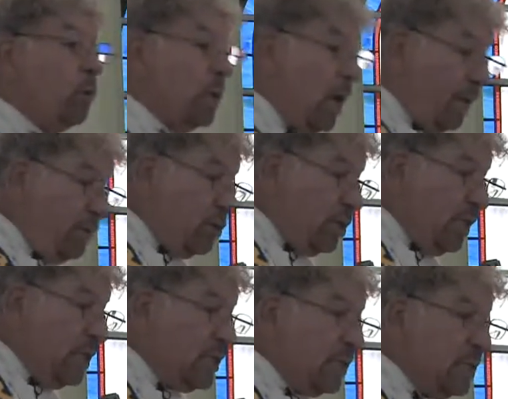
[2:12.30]
who love
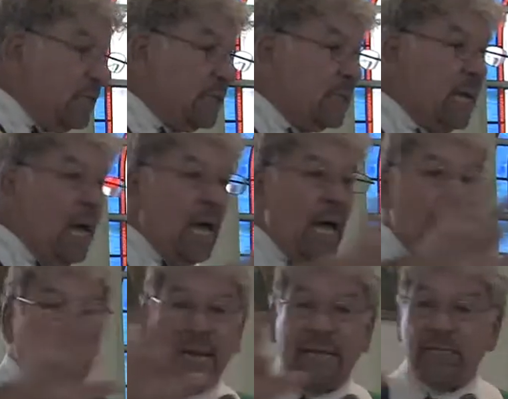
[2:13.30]
Jesus
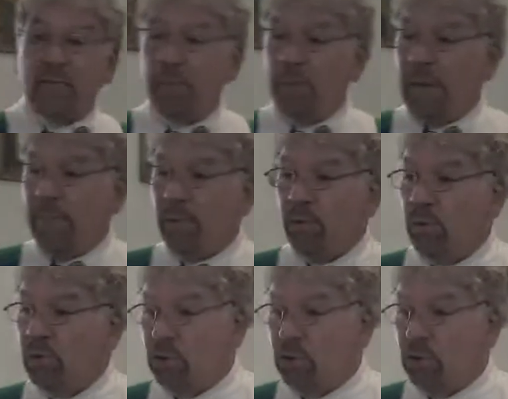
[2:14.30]
against the people who